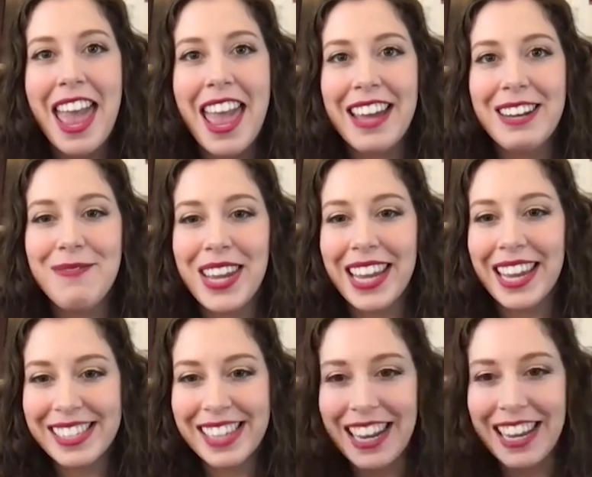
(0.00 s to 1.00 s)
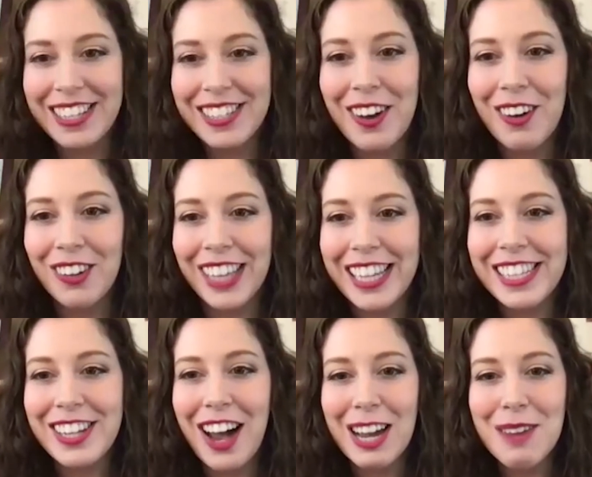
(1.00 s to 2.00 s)
and being excited. So
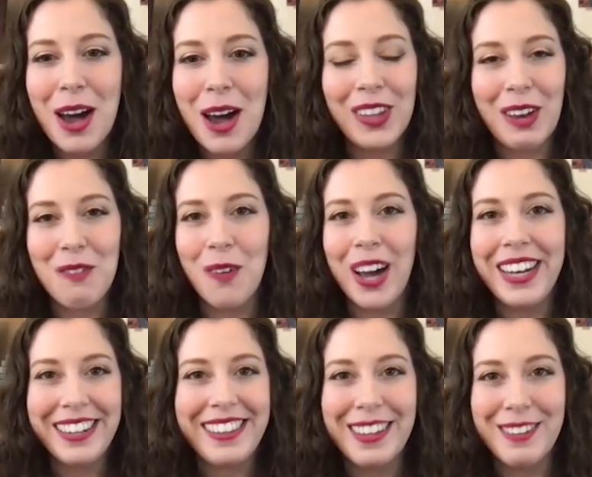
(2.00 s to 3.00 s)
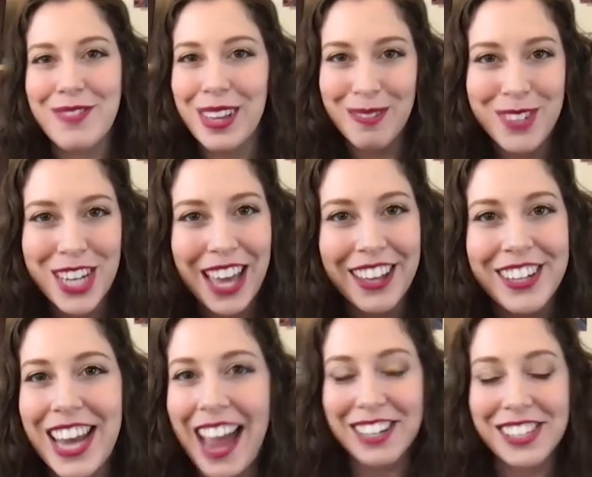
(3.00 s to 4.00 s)
let's talk about like what the film
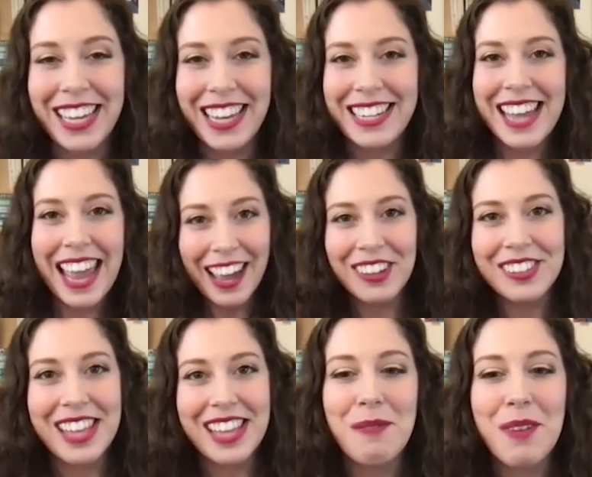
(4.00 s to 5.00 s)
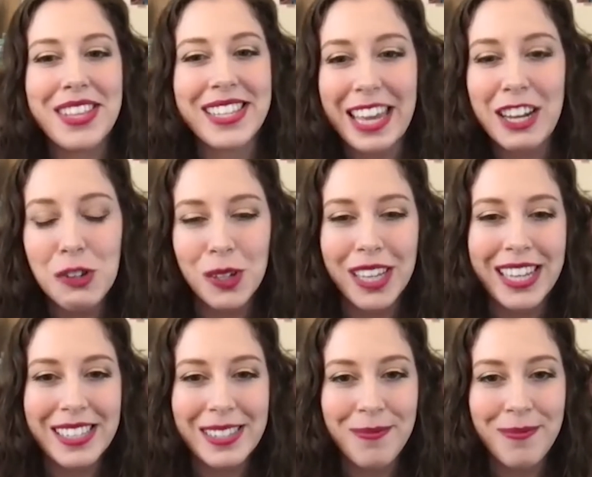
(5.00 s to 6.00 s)
challenge actually entails and what the schedule is.